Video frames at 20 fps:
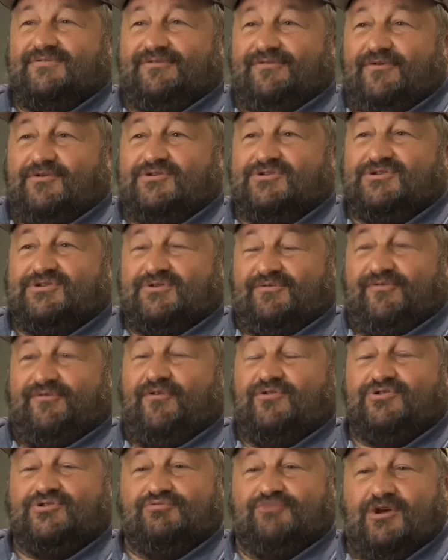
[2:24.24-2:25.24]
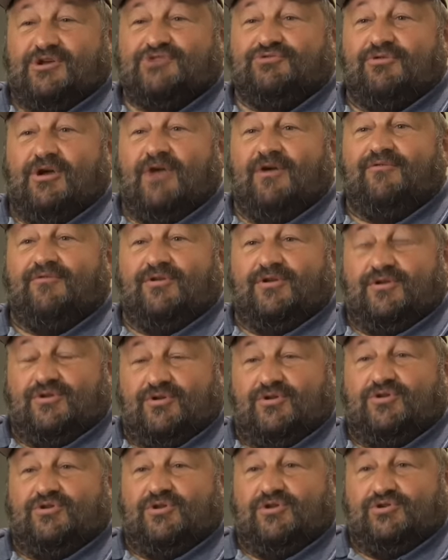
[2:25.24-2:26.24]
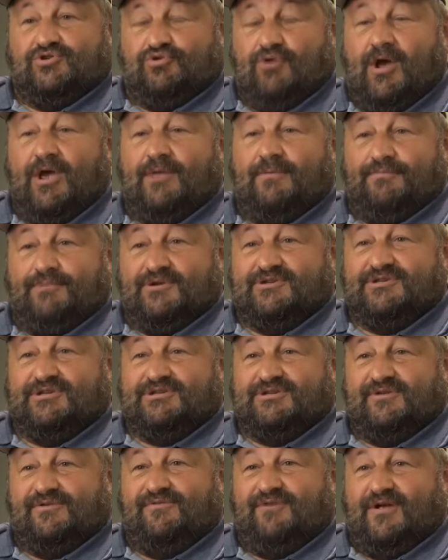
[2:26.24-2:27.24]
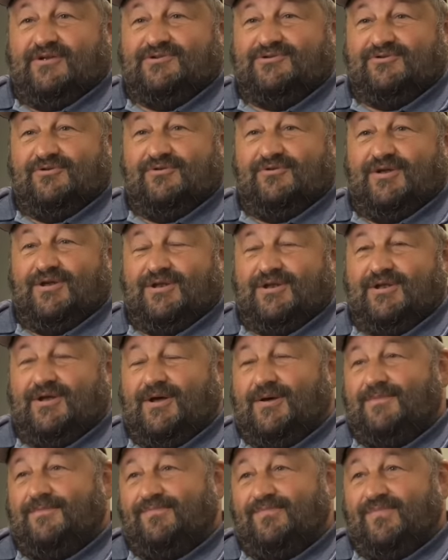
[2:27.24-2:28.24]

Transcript: first first racer ever to, to try a business adventure, and uh,